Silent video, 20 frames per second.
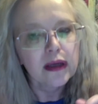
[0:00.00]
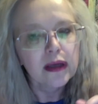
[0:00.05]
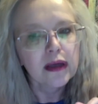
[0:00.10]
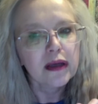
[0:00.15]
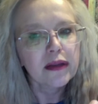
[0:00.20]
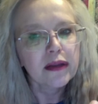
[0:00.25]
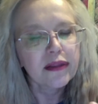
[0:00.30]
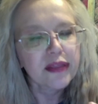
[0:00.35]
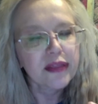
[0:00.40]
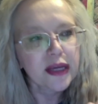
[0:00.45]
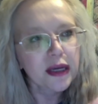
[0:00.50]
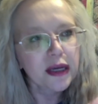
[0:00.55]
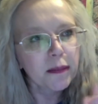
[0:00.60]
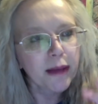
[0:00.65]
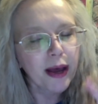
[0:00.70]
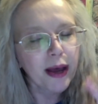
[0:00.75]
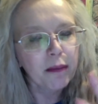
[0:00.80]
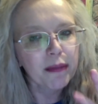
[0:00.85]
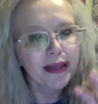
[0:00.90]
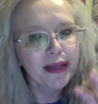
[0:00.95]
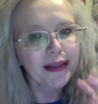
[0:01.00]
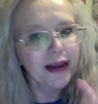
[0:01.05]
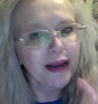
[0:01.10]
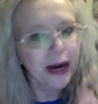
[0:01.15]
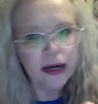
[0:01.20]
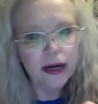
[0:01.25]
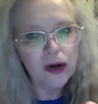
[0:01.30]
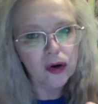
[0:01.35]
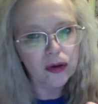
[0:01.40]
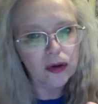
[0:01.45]
thing about me that I
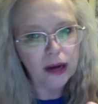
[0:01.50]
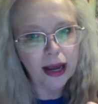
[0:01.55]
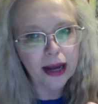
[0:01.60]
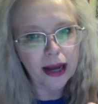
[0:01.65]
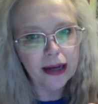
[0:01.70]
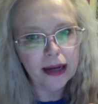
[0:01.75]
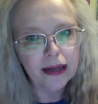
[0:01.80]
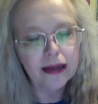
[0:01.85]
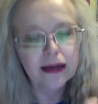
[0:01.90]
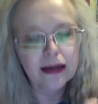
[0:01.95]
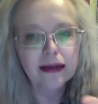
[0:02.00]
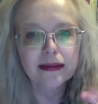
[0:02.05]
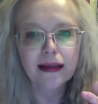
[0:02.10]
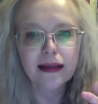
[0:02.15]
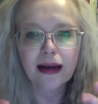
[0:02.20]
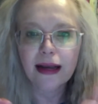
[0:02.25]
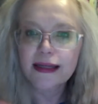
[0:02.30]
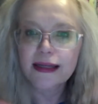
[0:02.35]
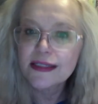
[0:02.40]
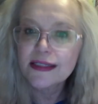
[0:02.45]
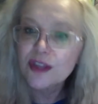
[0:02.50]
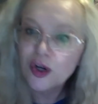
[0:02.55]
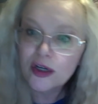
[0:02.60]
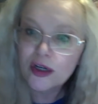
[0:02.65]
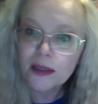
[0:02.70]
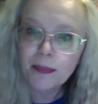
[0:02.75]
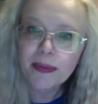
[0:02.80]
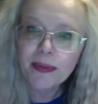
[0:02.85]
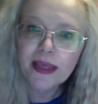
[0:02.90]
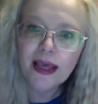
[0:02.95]
don't like. That I start the
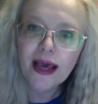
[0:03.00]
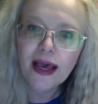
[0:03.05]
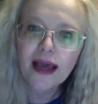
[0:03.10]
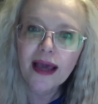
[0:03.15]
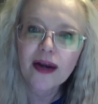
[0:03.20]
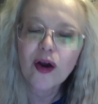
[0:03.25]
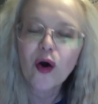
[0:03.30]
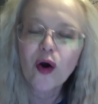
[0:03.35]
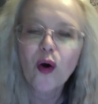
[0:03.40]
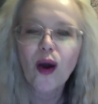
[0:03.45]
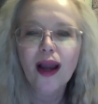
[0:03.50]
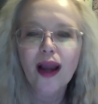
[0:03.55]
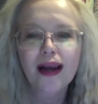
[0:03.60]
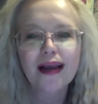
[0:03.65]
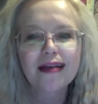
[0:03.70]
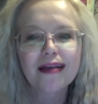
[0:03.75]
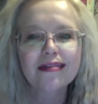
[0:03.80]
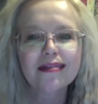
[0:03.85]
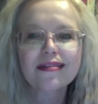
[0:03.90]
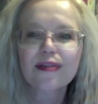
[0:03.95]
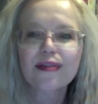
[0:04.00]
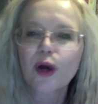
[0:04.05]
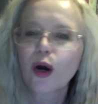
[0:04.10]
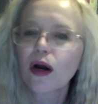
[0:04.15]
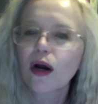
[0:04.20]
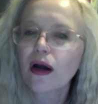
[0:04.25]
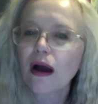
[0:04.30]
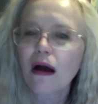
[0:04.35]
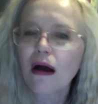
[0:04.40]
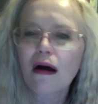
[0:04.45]
piano and I
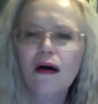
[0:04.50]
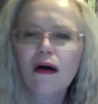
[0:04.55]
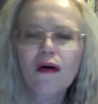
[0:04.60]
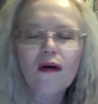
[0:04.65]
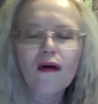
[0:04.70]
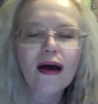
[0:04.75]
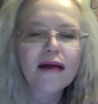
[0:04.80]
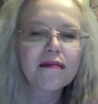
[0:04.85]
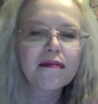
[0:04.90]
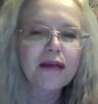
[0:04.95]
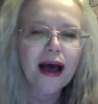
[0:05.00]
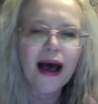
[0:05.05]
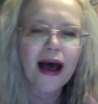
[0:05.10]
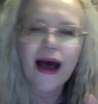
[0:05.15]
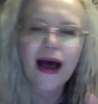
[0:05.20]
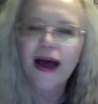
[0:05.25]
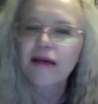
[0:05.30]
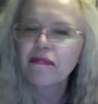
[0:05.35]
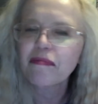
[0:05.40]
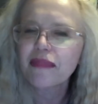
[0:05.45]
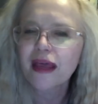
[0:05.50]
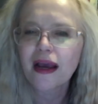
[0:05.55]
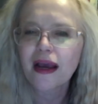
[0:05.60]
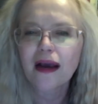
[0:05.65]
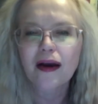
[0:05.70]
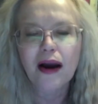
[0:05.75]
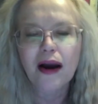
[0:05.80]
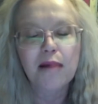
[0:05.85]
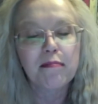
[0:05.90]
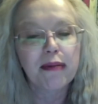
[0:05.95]
start, oh, I'm
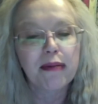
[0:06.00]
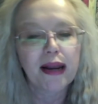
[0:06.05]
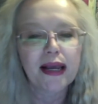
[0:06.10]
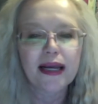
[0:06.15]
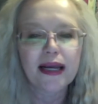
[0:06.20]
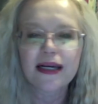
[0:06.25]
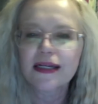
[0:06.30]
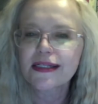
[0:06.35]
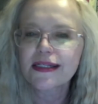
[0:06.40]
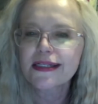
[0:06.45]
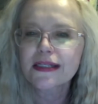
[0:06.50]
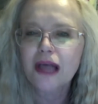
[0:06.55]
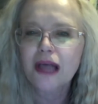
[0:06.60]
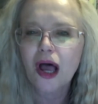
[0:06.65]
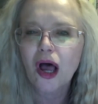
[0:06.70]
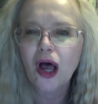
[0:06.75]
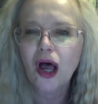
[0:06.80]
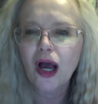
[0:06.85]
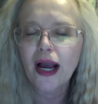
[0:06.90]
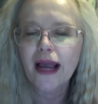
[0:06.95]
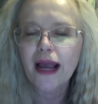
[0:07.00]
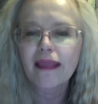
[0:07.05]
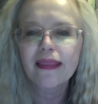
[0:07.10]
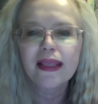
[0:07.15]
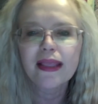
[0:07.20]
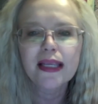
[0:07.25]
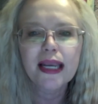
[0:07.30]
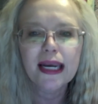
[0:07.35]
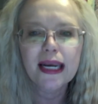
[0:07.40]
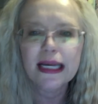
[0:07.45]
there, I'm playing the song, and then
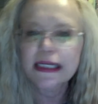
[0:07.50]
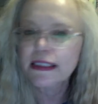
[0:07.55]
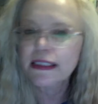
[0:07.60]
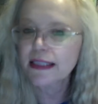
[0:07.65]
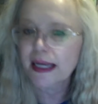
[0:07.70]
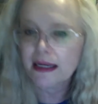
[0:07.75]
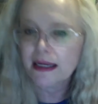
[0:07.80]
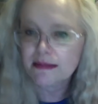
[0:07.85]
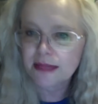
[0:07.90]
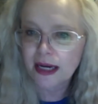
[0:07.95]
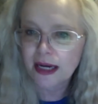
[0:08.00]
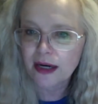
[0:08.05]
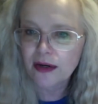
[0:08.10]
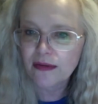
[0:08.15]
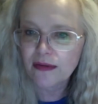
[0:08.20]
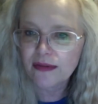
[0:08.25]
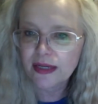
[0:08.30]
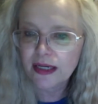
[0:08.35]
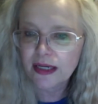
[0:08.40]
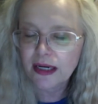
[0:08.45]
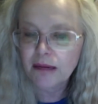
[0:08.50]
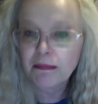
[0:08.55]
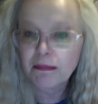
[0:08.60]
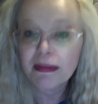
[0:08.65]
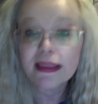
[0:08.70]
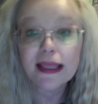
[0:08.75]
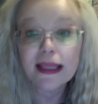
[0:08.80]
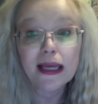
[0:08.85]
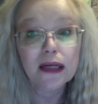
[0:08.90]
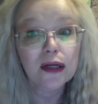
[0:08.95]
the next day I'm tired of it. But
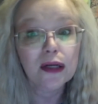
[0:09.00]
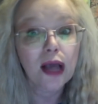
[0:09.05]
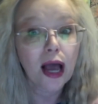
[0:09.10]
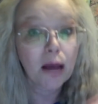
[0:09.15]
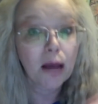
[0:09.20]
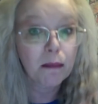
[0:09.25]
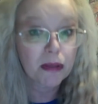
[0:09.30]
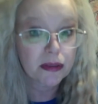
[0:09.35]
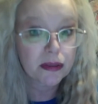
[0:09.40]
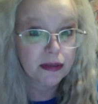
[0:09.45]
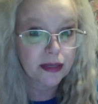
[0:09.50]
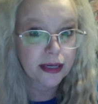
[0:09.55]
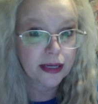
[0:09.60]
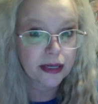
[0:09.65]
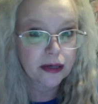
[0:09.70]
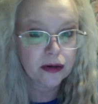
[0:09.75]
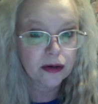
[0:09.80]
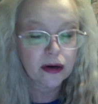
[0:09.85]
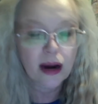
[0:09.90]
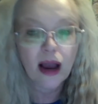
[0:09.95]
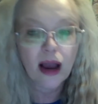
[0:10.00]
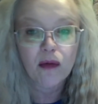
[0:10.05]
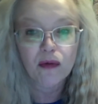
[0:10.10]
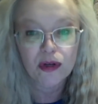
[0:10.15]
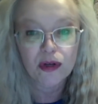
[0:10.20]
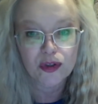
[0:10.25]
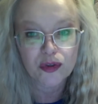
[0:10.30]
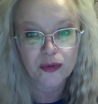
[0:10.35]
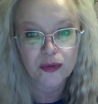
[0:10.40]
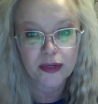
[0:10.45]
then a month later, I want
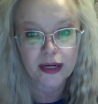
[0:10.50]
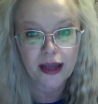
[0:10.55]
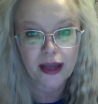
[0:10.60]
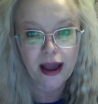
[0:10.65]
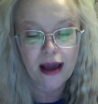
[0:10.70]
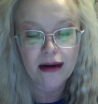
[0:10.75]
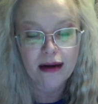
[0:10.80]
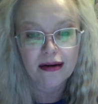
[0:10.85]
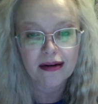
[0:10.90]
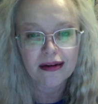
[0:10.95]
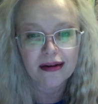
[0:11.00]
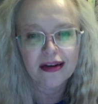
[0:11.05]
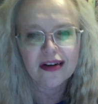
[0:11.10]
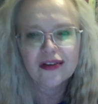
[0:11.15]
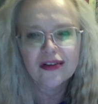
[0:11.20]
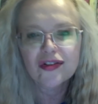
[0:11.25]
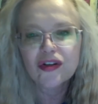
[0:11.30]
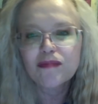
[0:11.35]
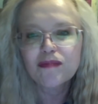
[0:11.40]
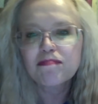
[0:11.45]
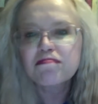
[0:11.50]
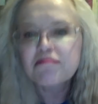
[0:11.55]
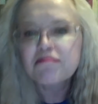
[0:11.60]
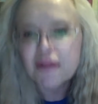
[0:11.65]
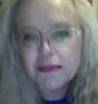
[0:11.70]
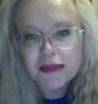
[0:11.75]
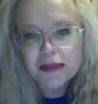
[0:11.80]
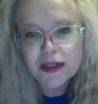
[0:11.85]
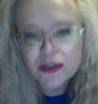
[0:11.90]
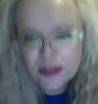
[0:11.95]
to do it again. You know, some
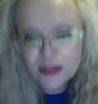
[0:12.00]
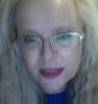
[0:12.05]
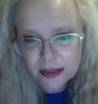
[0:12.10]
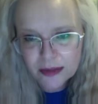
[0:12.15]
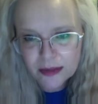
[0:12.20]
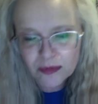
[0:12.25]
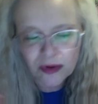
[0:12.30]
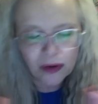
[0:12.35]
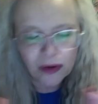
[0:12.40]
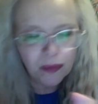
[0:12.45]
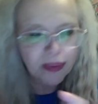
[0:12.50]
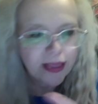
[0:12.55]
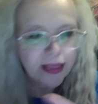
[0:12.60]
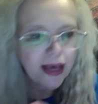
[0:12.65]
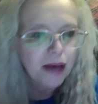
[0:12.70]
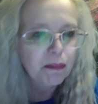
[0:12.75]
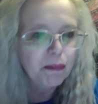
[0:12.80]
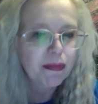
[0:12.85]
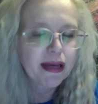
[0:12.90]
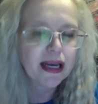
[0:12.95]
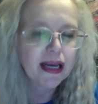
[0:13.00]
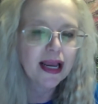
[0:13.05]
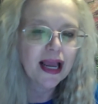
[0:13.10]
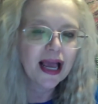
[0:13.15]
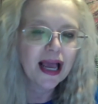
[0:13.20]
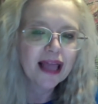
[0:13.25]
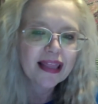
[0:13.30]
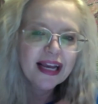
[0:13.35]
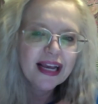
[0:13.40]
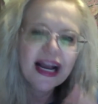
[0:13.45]
maybe there's nothing wrong with that, but
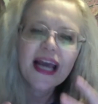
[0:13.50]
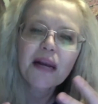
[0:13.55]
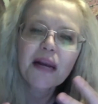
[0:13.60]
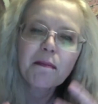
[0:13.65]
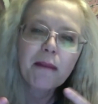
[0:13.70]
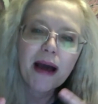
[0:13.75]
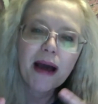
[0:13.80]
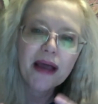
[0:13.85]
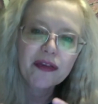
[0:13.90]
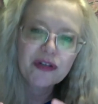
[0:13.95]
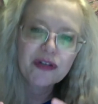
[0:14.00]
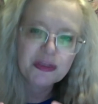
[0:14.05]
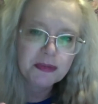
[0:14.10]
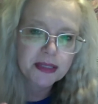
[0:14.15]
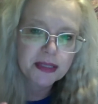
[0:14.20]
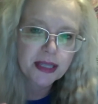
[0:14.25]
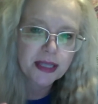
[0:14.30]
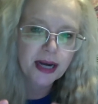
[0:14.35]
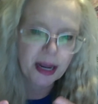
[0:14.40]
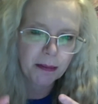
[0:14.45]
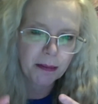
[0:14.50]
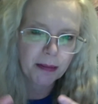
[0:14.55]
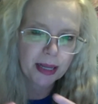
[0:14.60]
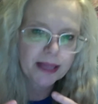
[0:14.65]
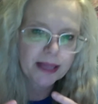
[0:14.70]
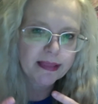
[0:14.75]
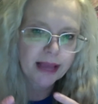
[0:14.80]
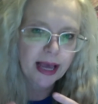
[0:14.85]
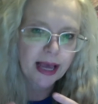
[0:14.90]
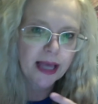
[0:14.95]
that kind of bothers me that I'm
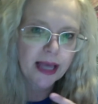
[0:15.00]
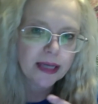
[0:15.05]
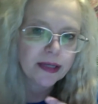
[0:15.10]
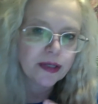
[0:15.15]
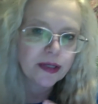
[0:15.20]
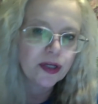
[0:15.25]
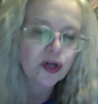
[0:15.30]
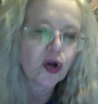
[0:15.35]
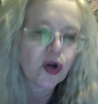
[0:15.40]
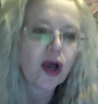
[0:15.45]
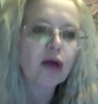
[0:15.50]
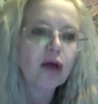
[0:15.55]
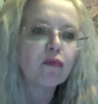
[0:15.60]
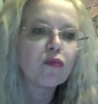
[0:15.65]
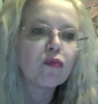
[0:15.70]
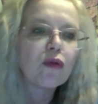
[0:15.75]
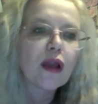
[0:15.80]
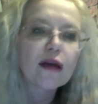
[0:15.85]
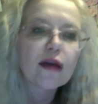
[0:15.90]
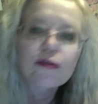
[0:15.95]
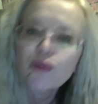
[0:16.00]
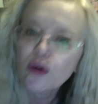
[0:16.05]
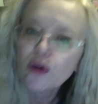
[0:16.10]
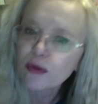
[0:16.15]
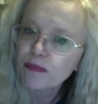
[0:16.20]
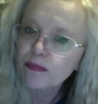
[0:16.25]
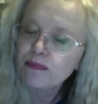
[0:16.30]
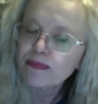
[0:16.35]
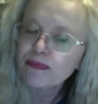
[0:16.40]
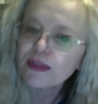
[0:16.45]
like that. You know, I would like to
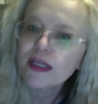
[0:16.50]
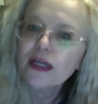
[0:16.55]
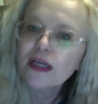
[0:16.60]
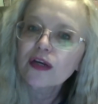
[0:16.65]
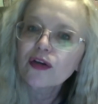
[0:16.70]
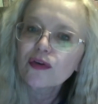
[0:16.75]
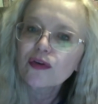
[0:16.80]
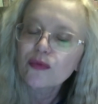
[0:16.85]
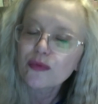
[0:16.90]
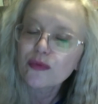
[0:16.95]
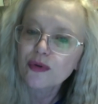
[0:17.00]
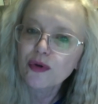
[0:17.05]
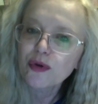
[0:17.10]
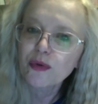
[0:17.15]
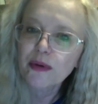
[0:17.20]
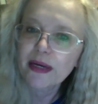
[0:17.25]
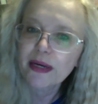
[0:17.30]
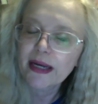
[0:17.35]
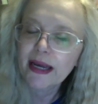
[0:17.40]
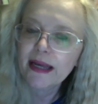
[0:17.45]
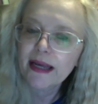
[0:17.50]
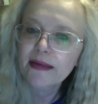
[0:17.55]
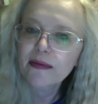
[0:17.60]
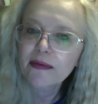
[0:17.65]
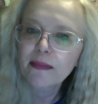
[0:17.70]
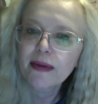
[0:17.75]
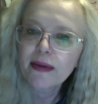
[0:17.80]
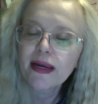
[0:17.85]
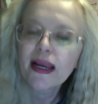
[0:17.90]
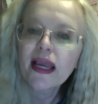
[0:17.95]
continue doing it.
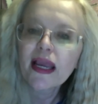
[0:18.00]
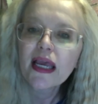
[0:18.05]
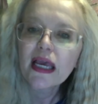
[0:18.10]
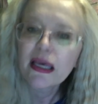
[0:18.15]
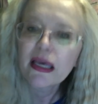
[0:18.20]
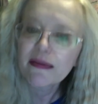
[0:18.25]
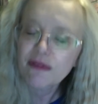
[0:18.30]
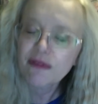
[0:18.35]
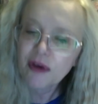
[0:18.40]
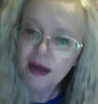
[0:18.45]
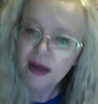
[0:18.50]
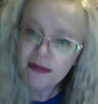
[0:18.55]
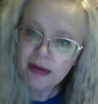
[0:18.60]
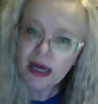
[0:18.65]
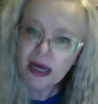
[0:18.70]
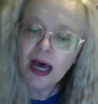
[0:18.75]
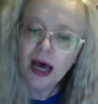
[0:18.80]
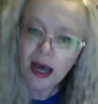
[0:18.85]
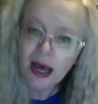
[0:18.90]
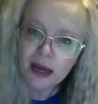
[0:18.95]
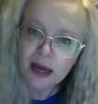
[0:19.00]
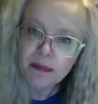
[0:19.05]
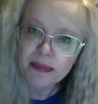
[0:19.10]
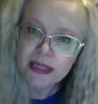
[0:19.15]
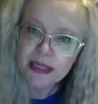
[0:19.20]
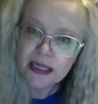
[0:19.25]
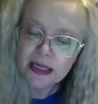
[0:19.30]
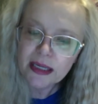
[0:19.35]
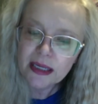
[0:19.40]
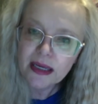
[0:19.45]
But if you have a
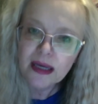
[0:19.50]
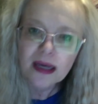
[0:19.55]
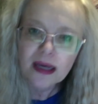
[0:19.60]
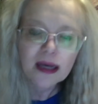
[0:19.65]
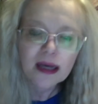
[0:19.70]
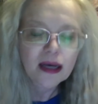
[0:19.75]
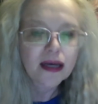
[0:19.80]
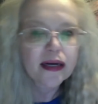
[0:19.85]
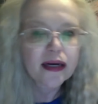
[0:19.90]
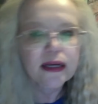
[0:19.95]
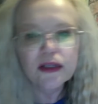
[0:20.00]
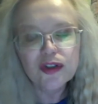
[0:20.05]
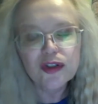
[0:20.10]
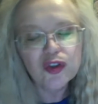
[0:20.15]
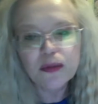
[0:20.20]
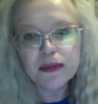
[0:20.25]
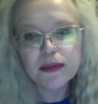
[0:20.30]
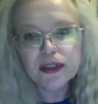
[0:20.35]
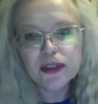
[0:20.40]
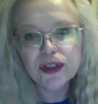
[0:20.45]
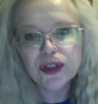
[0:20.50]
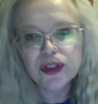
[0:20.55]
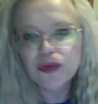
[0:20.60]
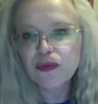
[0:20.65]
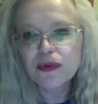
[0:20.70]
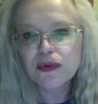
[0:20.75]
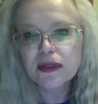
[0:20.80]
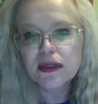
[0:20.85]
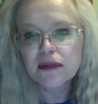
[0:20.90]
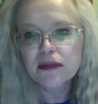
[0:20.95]
hobby, an instrument you
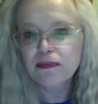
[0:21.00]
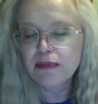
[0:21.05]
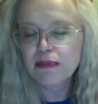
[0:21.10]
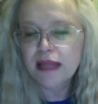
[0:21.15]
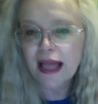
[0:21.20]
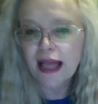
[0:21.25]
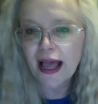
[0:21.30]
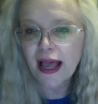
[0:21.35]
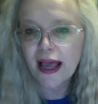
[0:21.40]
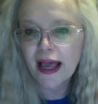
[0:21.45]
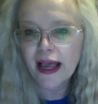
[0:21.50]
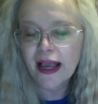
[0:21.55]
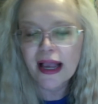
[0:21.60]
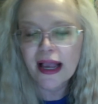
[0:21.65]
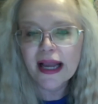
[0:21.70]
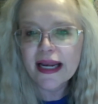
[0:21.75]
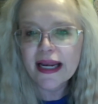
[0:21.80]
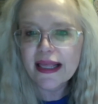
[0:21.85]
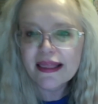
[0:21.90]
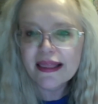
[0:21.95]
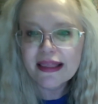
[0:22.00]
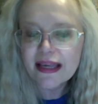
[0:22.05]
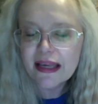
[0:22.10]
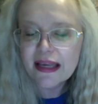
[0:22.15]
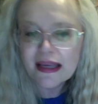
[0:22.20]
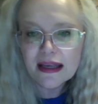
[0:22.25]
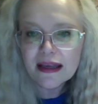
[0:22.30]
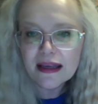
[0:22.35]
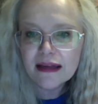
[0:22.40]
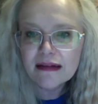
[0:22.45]
want to play,
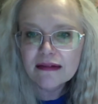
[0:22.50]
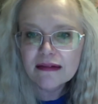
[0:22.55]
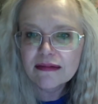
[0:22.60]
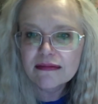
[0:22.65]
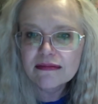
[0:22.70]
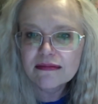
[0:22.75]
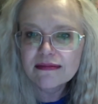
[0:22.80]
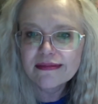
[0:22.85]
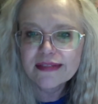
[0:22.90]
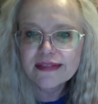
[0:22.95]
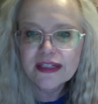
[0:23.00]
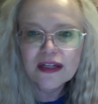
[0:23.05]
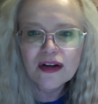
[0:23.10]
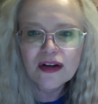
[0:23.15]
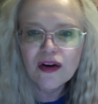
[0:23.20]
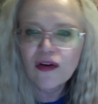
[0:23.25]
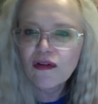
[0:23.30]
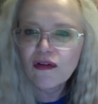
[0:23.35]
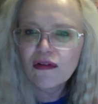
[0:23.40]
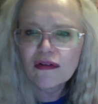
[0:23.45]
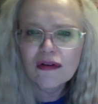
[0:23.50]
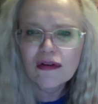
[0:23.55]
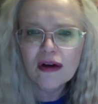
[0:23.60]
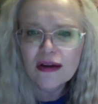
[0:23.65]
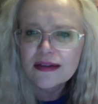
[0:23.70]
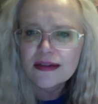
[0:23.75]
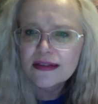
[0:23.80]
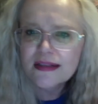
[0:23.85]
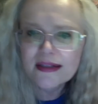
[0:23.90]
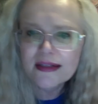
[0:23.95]
anything, you know,
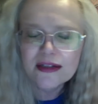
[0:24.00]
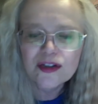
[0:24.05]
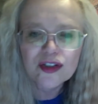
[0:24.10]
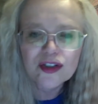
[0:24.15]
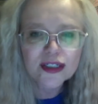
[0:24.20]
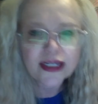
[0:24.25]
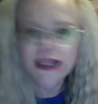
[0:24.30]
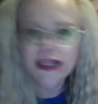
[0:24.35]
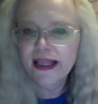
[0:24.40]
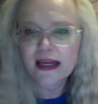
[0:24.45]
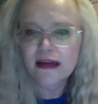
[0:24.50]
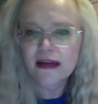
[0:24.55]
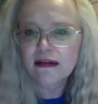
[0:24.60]
cross-stitch, anything